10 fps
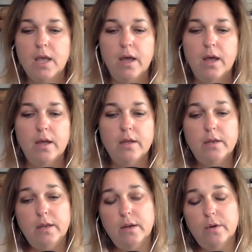
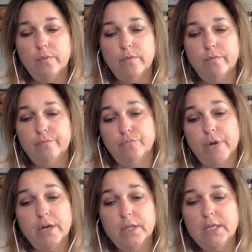
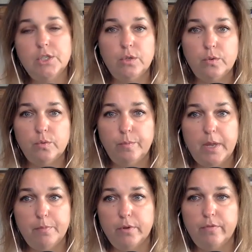Rarely do
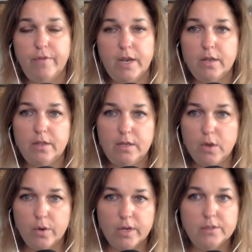people fit in
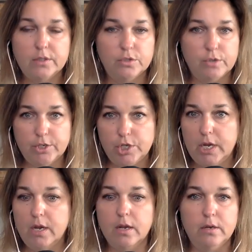yogas and
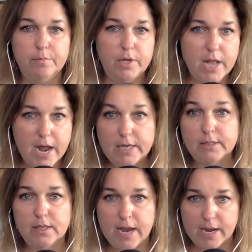stretching and
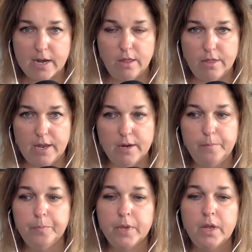Pilates and that kind of thing.